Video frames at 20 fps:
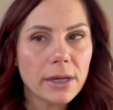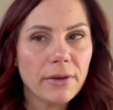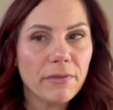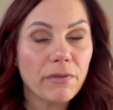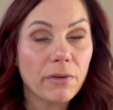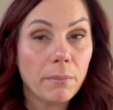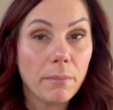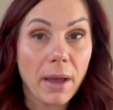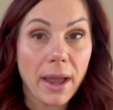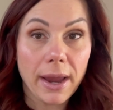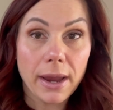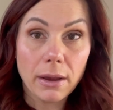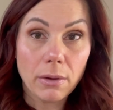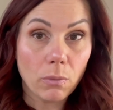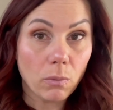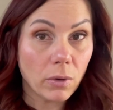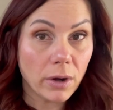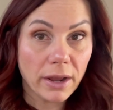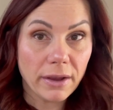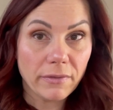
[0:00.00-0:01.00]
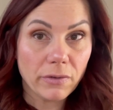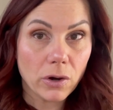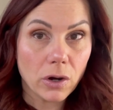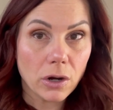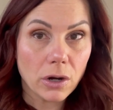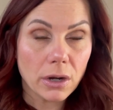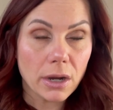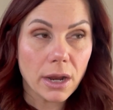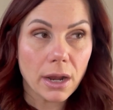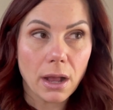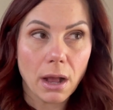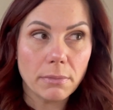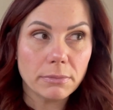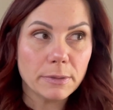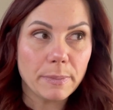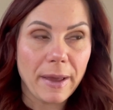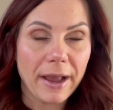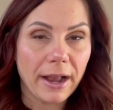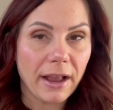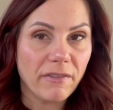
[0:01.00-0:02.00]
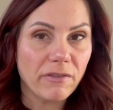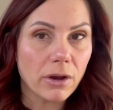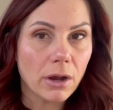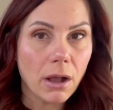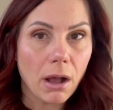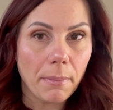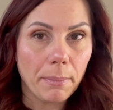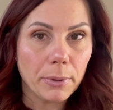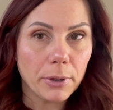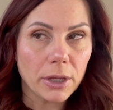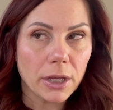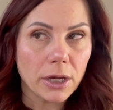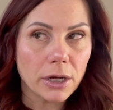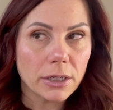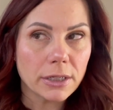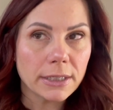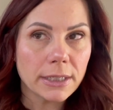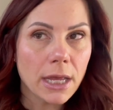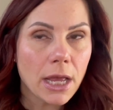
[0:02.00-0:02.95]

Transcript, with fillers: from my, what I've heard, it comes back every couple years.